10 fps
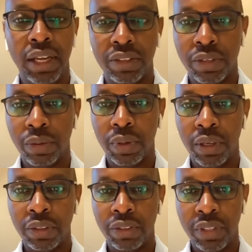And so
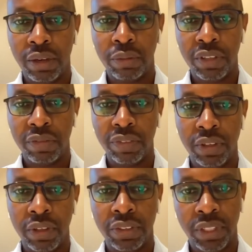uh, today we've
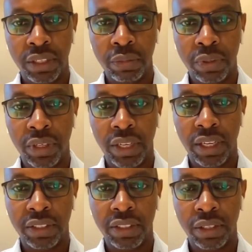uh, started, we're looking
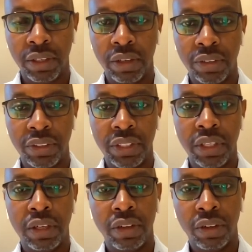at uh, launch.
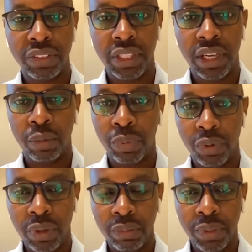launching our
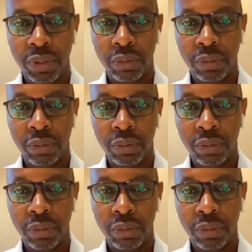program.